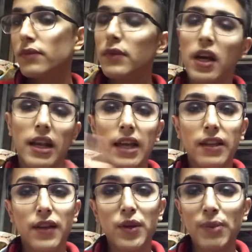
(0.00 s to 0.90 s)
Not
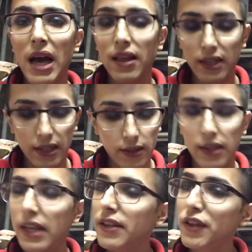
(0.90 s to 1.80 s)
any other palette,
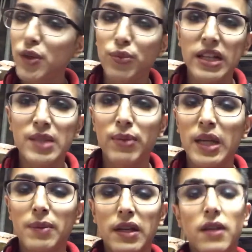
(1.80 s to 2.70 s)
not any other pressed
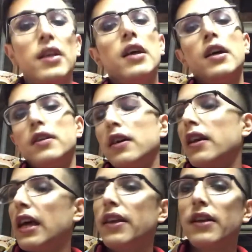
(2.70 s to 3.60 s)
pigment,
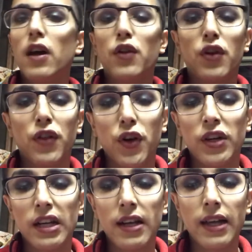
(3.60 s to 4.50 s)
not any other
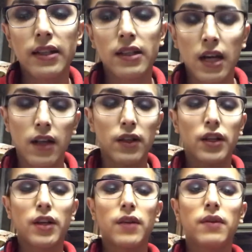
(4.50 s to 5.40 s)
39
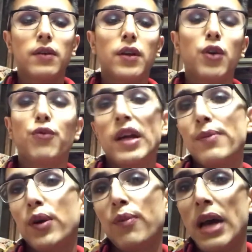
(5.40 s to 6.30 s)
color
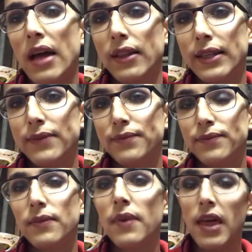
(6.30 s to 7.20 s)
rainbow palette.
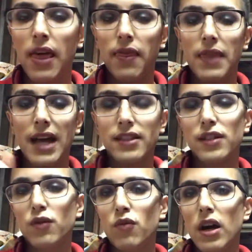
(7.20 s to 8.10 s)
That's
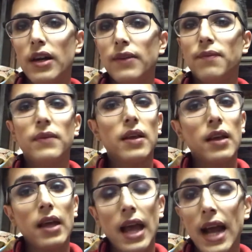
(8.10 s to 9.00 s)
the one.
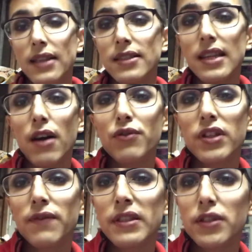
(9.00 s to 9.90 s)
Hands down,
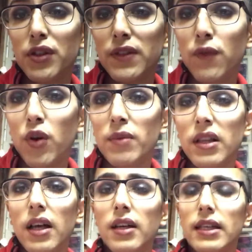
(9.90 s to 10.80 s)
Jeffree Star's
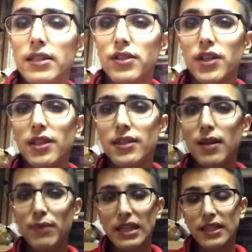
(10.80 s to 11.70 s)
formula is just
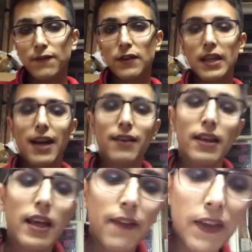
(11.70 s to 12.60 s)
amazing for that.
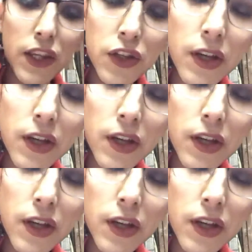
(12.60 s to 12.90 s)
Thank